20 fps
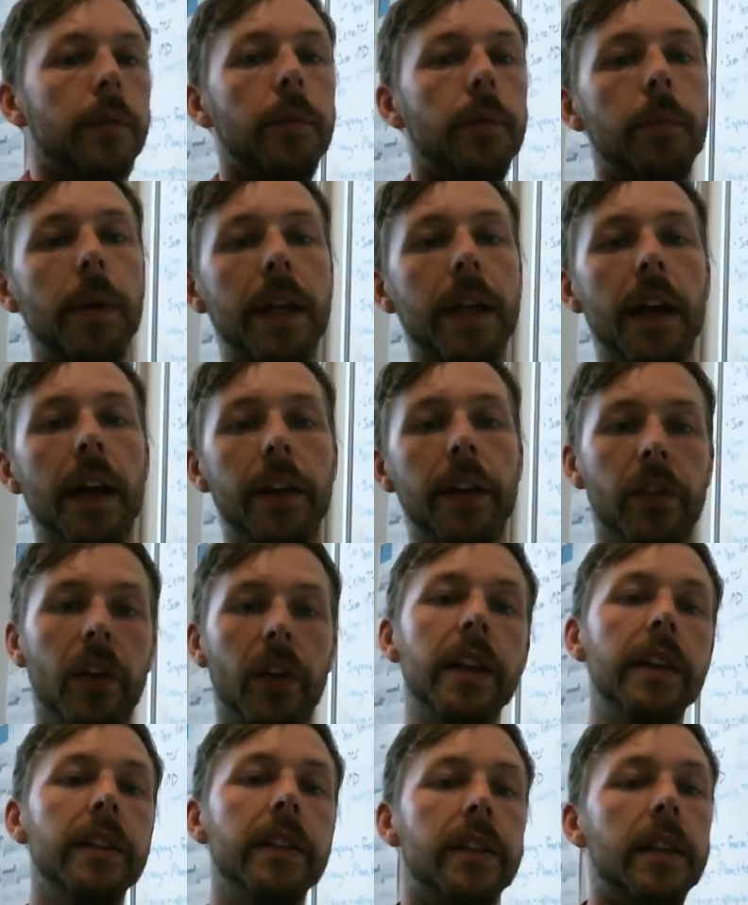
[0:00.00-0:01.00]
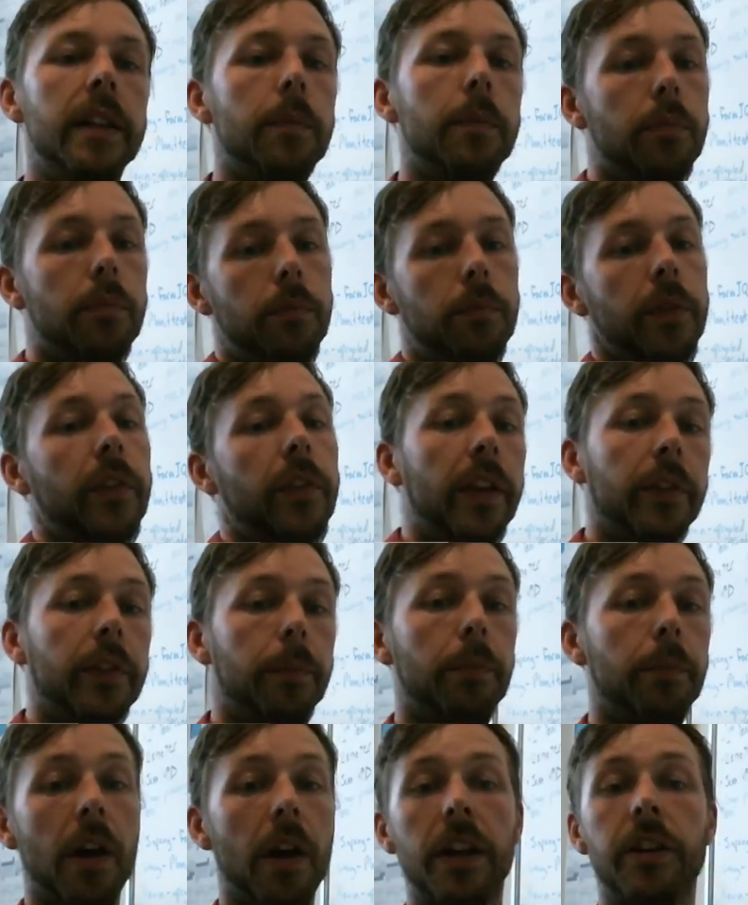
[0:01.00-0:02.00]
BRZ says
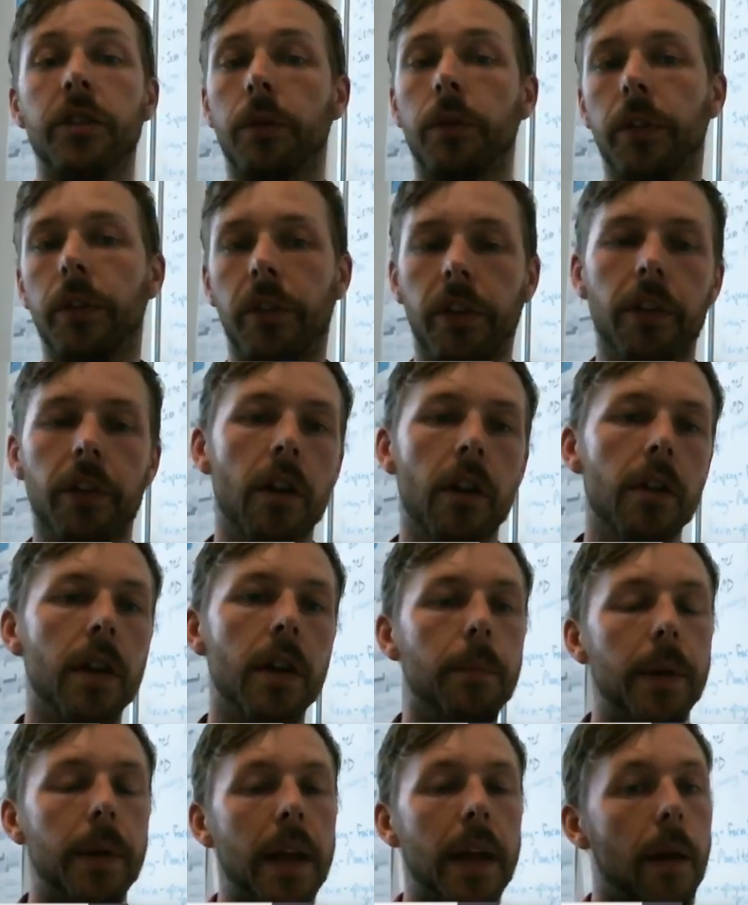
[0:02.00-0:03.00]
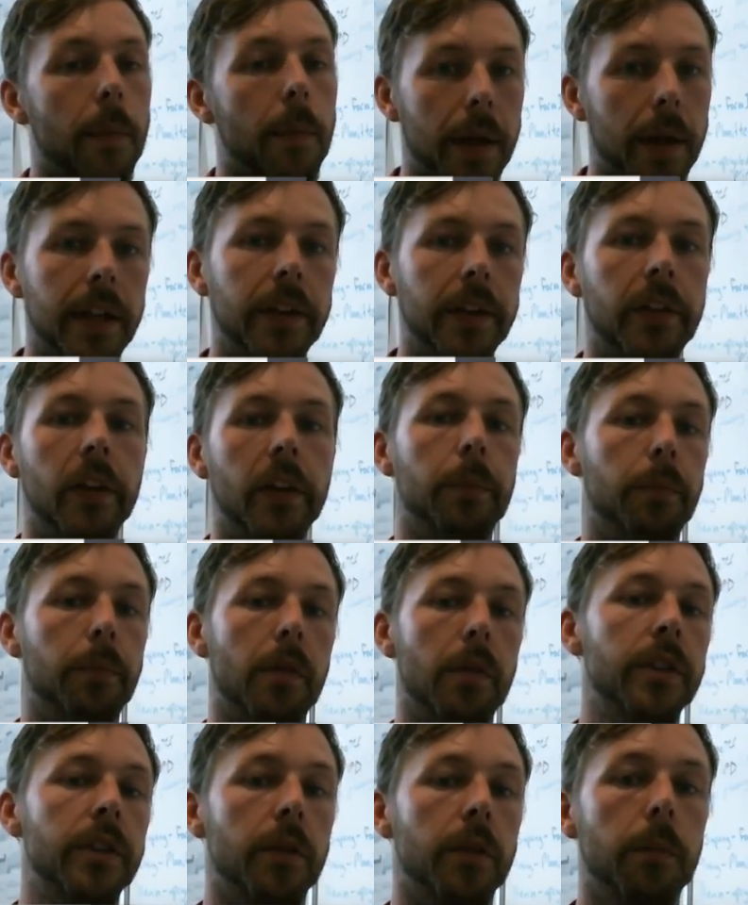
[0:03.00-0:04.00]
branch on 0, and BRP says
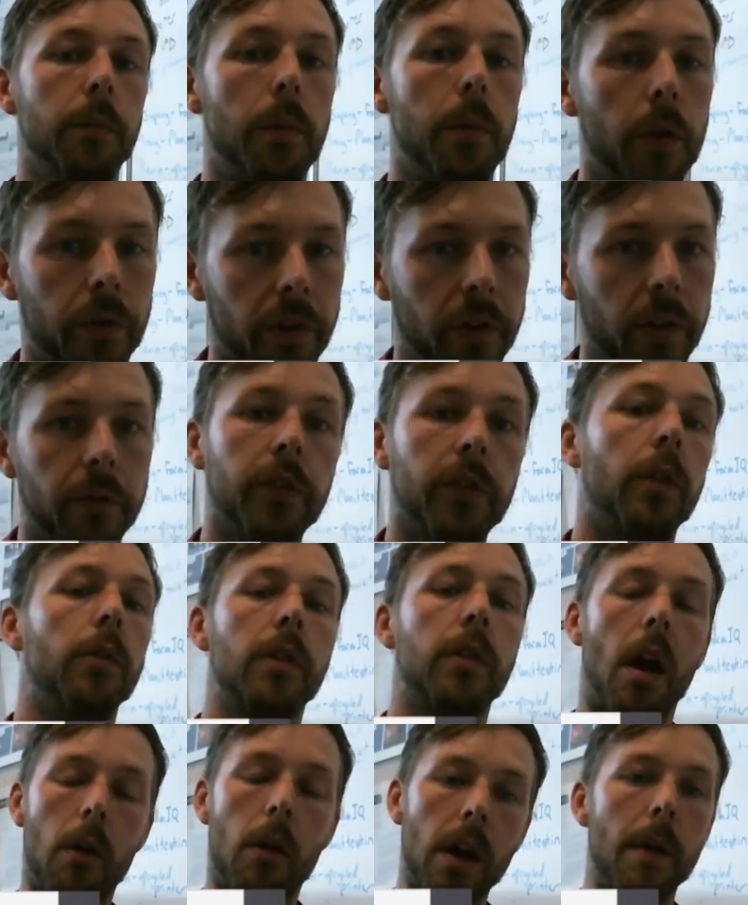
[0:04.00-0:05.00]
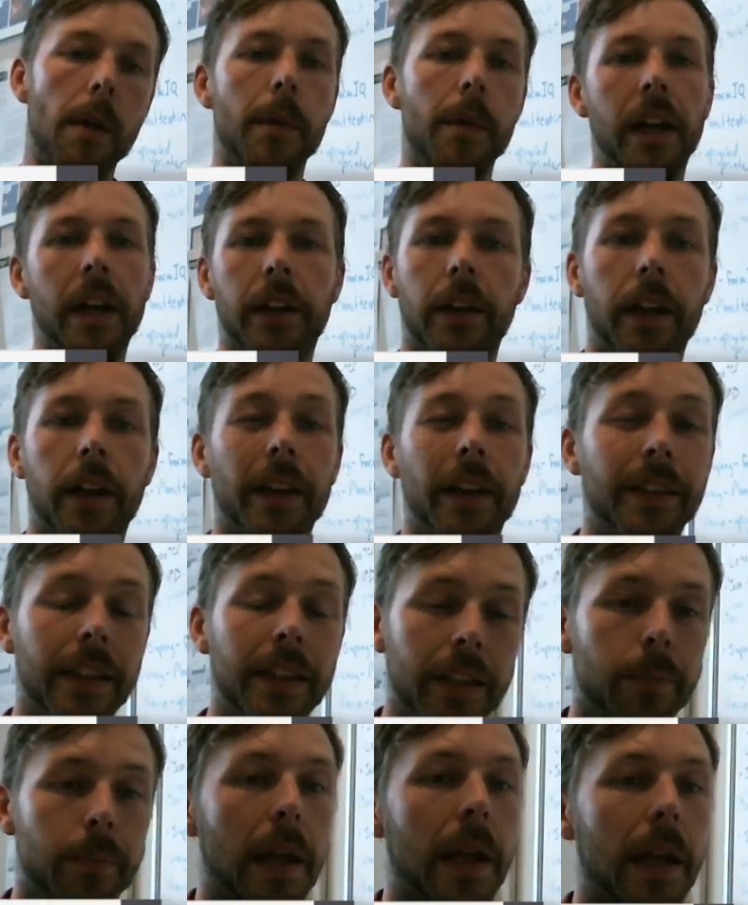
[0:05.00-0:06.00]
branch on positive. So I'll come in and
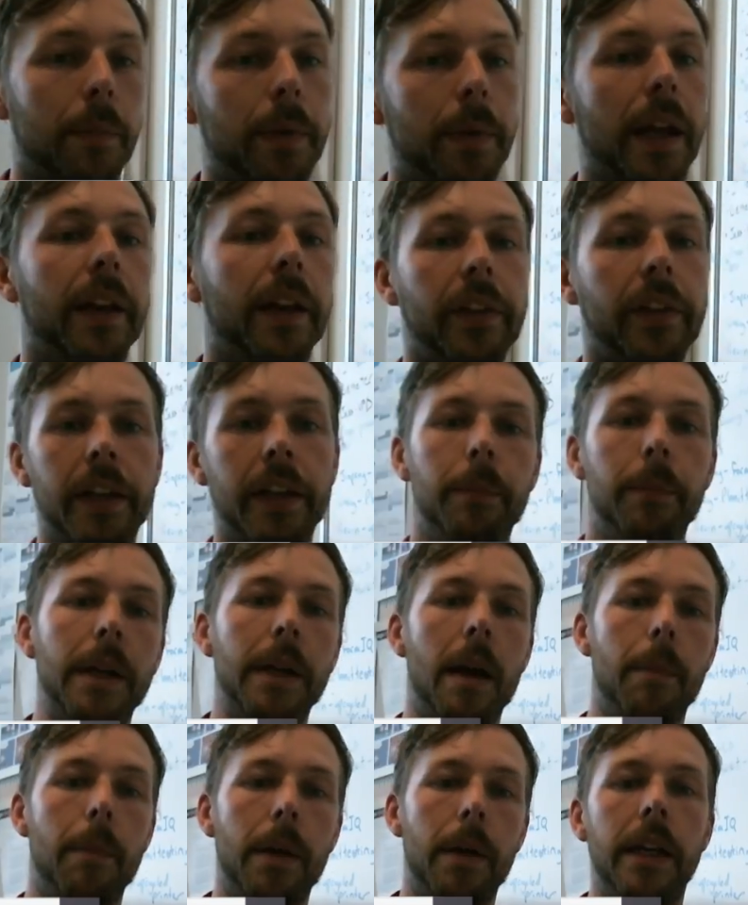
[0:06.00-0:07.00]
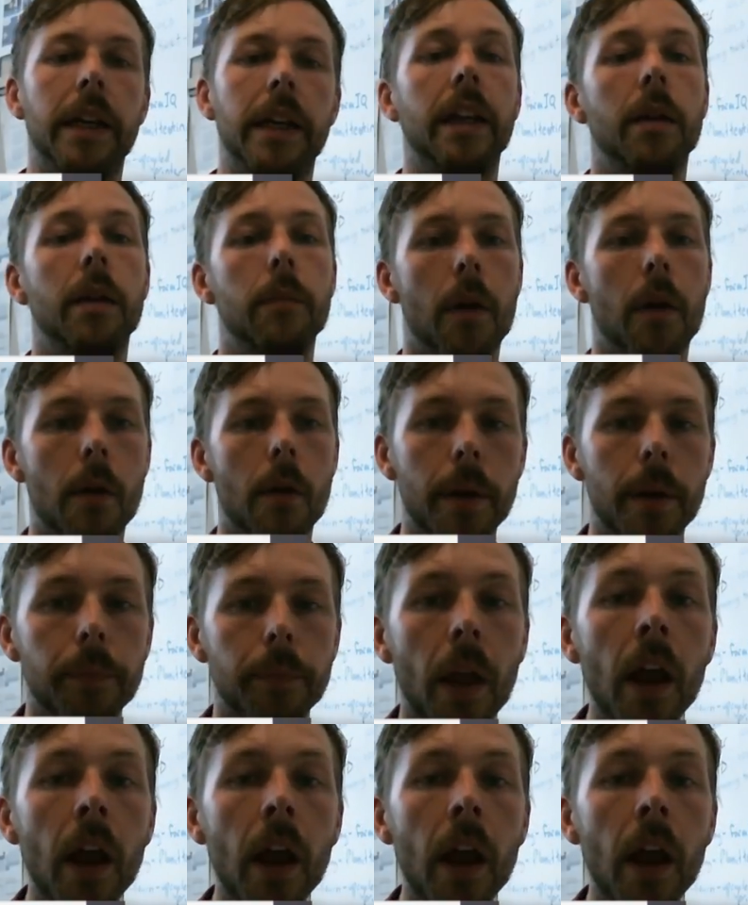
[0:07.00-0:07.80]
explain BRZ and BRP in a moment.